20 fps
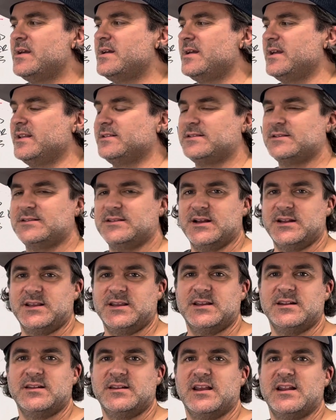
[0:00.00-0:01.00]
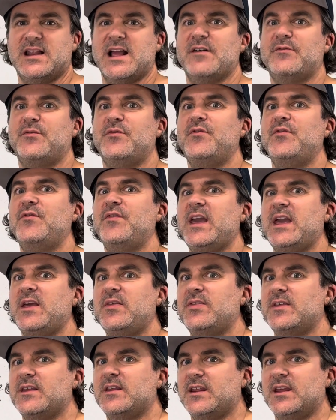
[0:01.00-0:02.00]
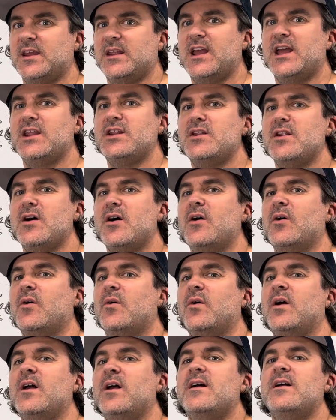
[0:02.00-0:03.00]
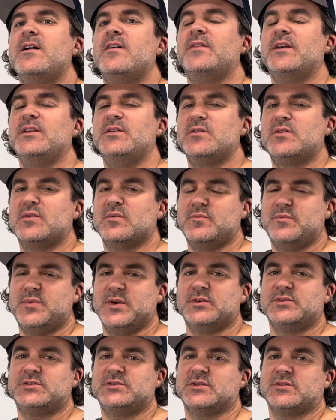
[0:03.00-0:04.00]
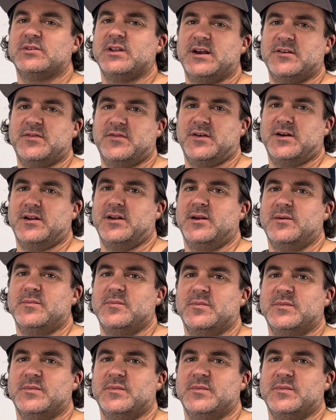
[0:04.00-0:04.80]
and study it and have faith in it and know that you can build your life on it.